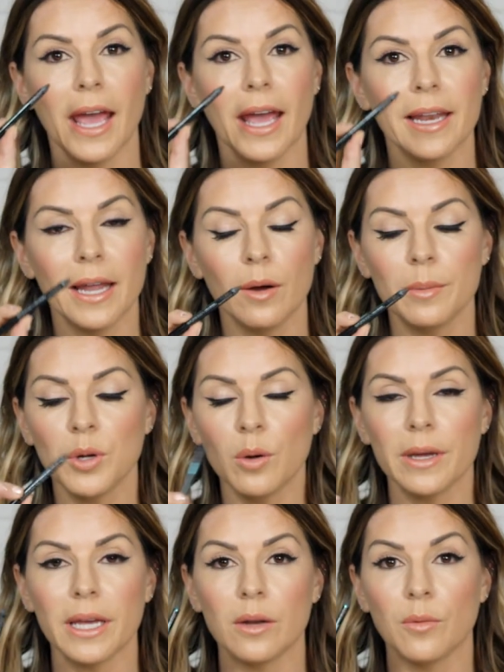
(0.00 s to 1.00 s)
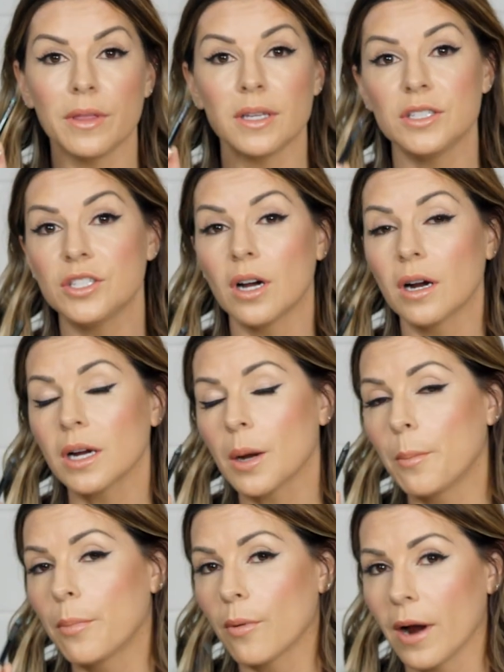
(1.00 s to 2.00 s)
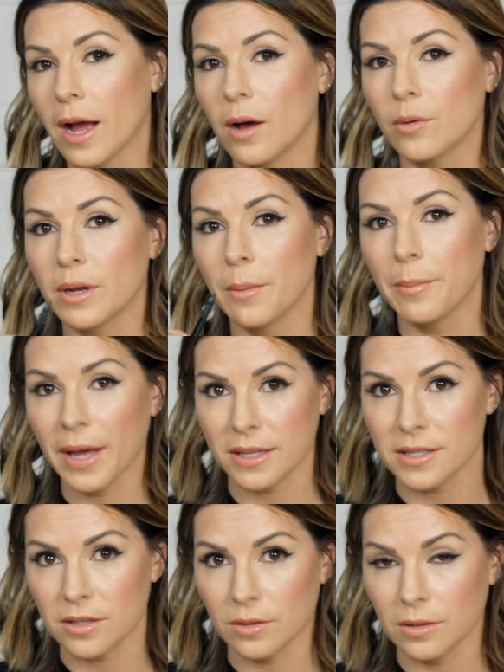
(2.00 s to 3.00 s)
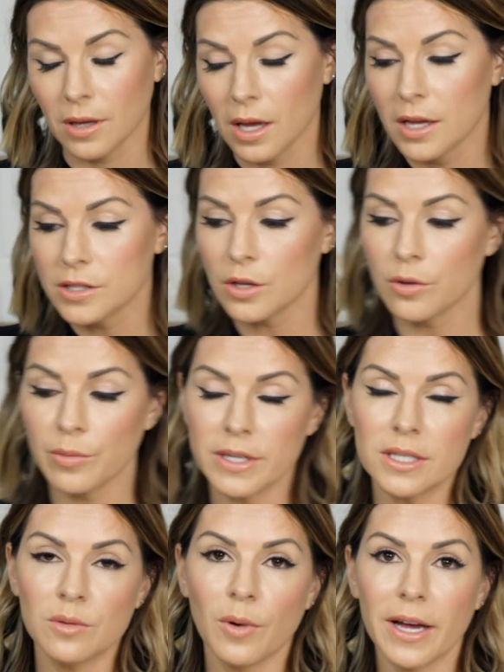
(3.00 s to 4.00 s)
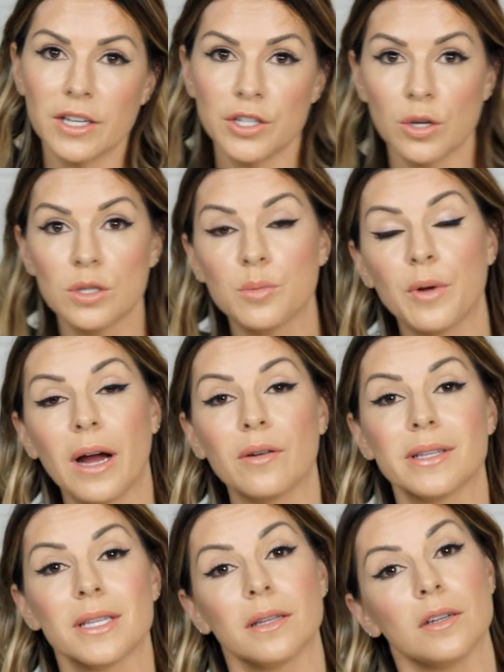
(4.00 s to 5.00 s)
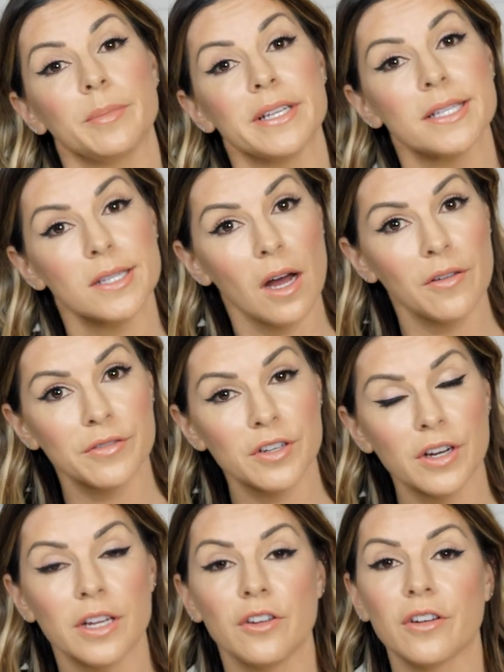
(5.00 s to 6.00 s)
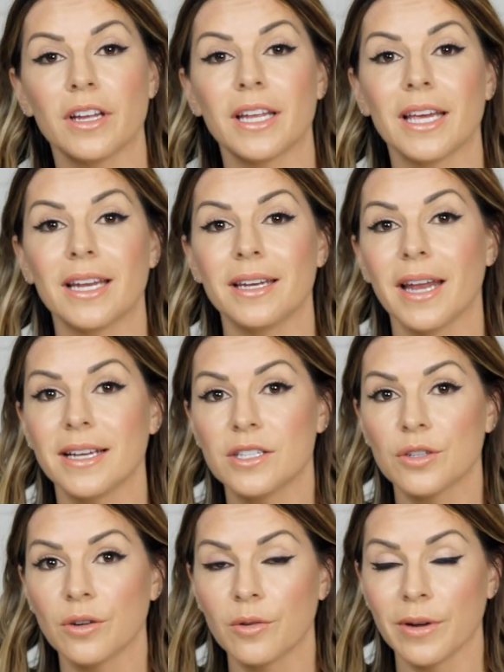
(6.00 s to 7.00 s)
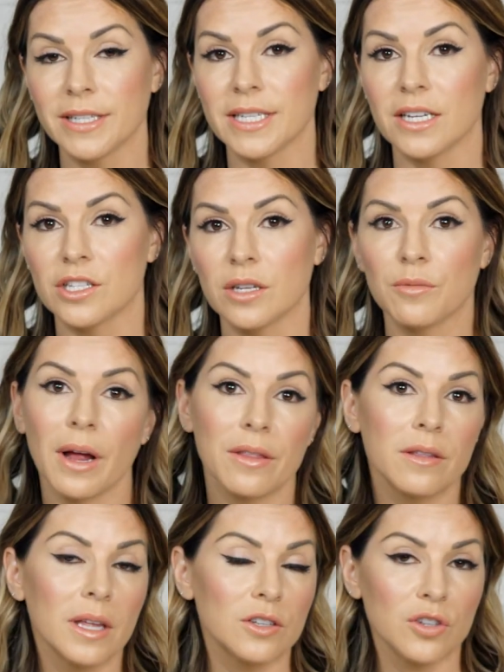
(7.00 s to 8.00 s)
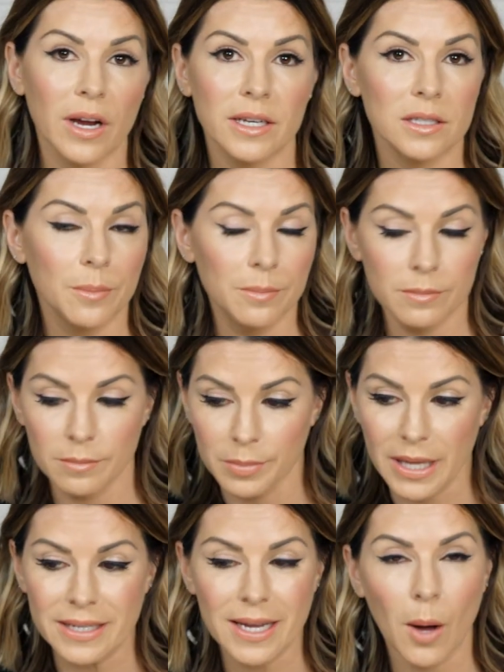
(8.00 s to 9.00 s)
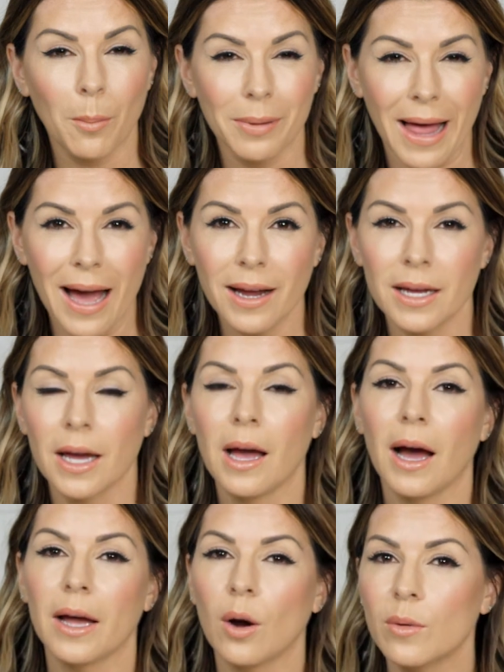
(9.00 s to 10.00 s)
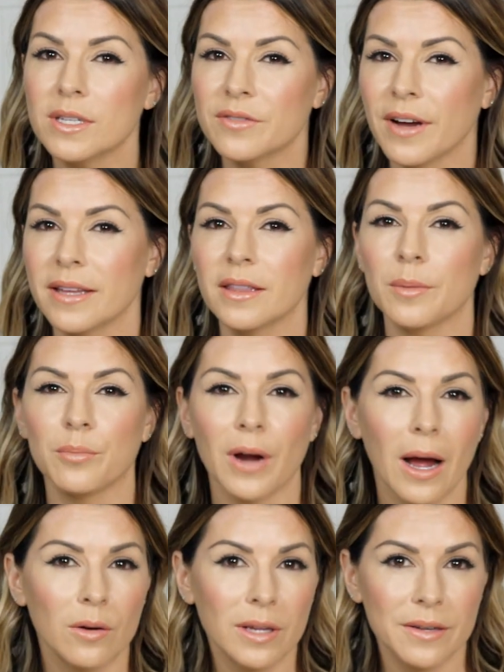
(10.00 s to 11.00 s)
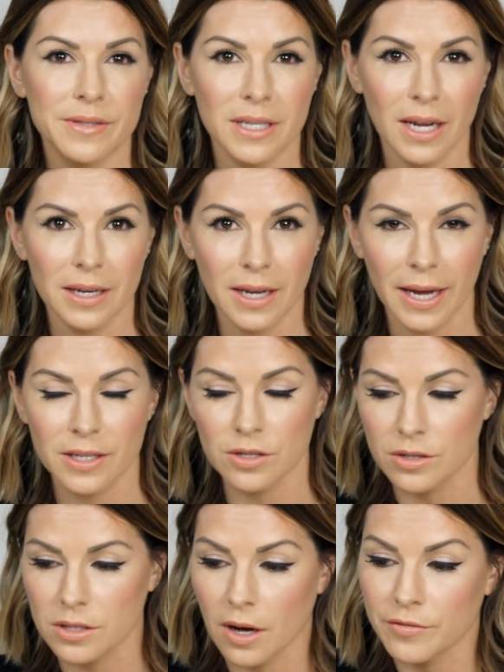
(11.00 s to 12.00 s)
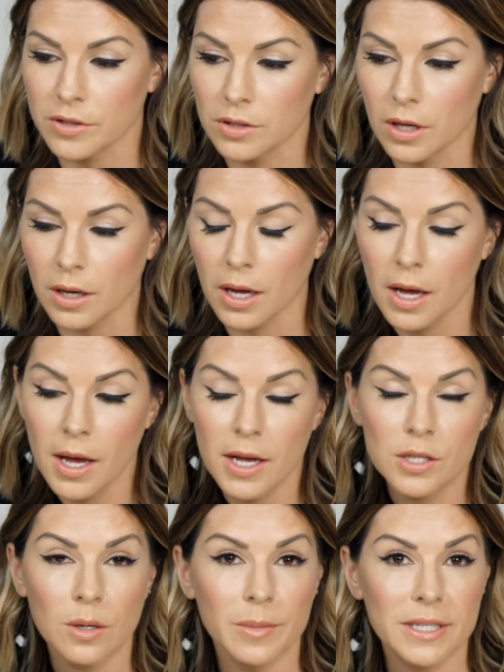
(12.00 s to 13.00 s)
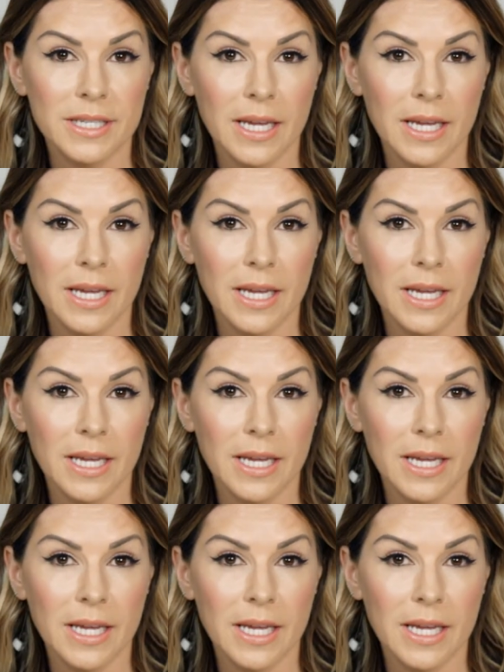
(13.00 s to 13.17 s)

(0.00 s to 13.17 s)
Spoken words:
And now I'm going in with a dark brown pencil. So the reason why I chose brown, it's a little bit softer and you're gonna get a nicer gradation rather than trying to blend out black. I always find that brown gives it a nicer, softer look. So I'm gonna